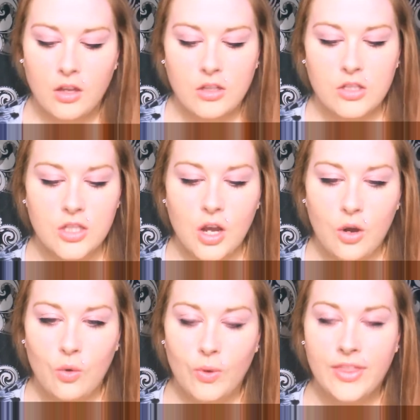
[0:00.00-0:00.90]

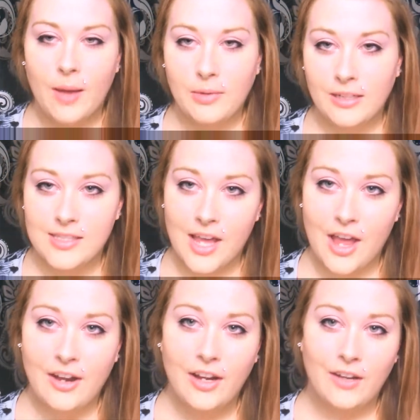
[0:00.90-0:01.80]
So with that being
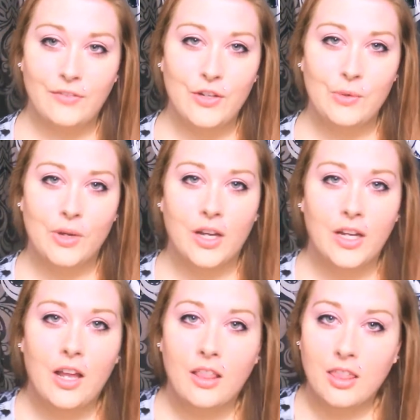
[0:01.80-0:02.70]
said, if you
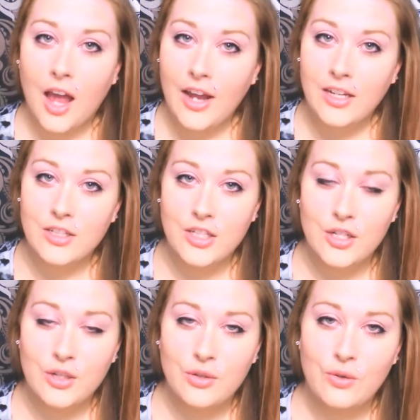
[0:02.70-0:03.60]
would like
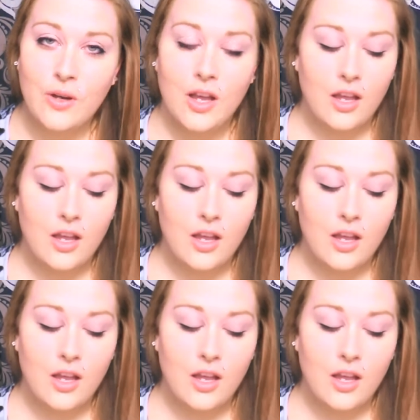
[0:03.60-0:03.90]
to